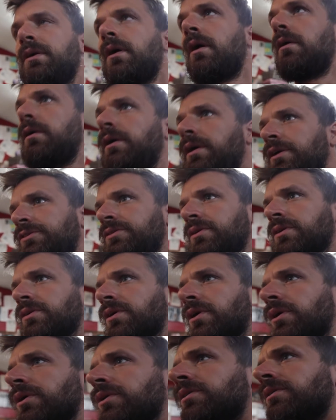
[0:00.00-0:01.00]
All right, so
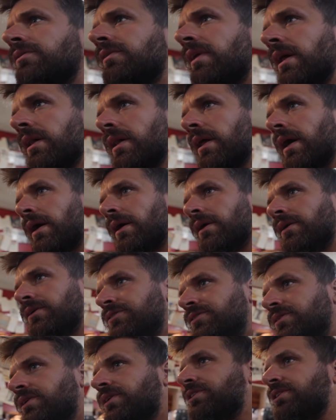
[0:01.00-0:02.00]
the owner of that ladder
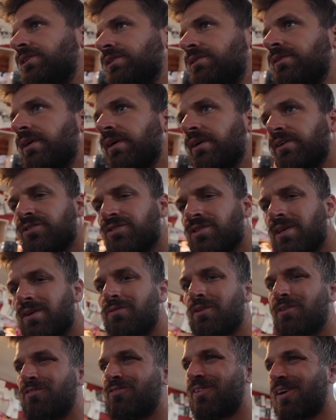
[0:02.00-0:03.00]
said you'd take
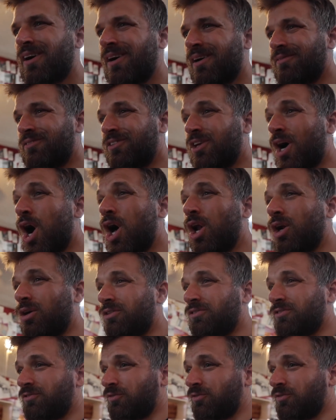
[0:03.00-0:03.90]
seventy-five dollars